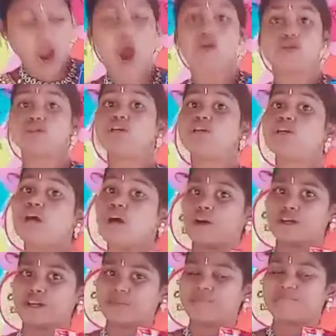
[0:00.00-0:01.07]
cook.
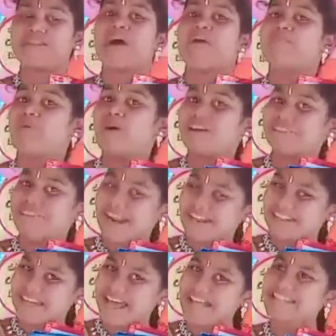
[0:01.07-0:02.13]
Both their
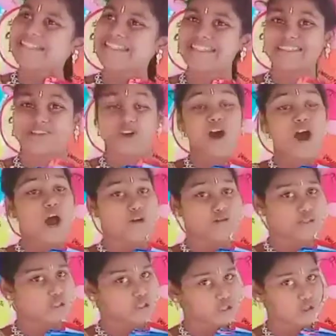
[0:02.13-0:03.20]
sons know how to cook.
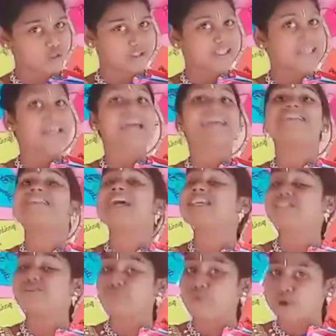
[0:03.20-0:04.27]

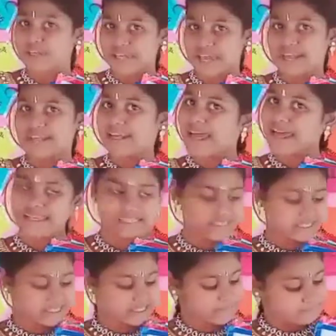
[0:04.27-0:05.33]
S-O-N-S.
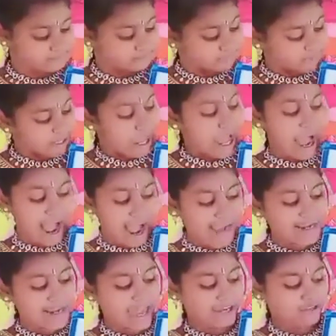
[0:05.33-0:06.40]
I like like
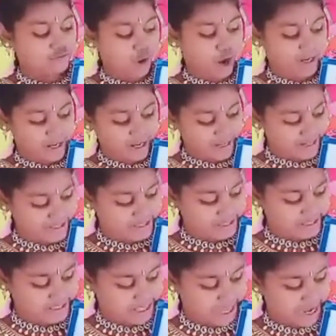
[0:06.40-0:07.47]
walking in the sun
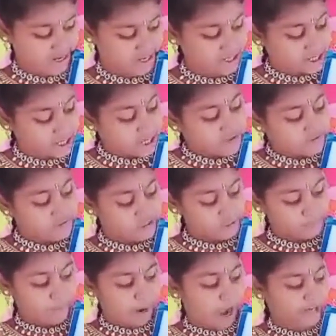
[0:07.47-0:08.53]
with the park
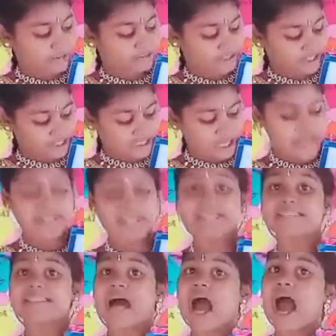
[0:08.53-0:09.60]
when the sun is out.
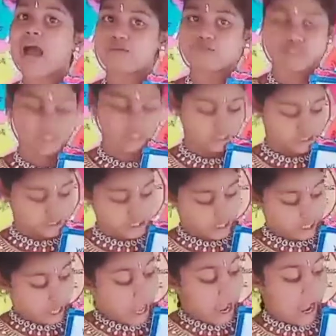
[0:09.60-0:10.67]
I
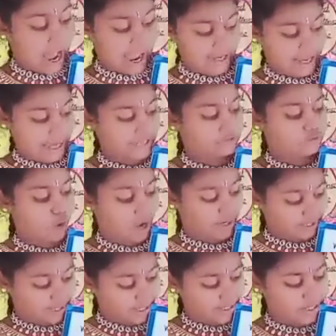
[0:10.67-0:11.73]
like walking in
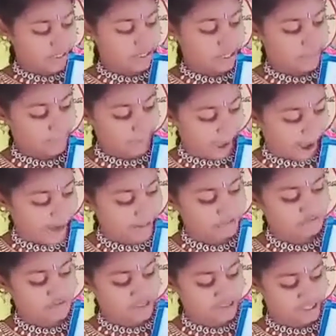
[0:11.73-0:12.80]
the park when the
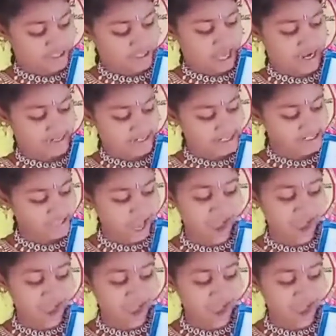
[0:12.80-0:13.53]
sun is out.